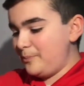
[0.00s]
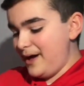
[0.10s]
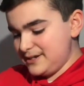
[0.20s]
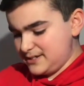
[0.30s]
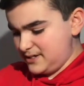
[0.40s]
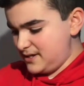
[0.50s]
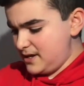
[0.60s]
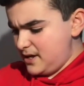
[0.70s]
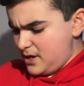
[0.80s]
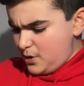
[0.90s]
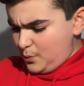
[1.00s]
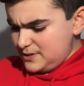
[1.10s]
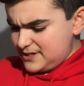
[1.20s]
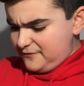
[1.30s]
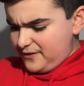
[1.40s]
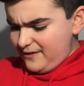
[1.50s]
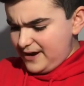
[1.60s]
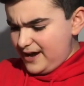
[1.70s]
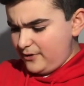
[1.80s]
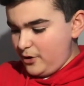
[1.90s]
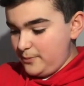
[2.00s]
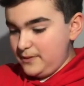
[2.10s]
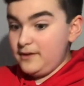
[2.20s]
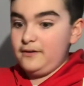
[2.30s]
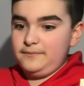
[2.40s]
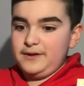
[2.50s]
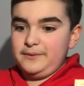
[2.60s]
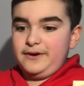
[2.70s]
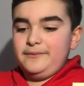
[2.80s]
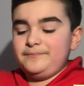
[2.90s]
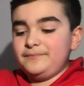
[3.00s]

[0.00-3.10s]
But once I figure out how to open it, oh, there we go.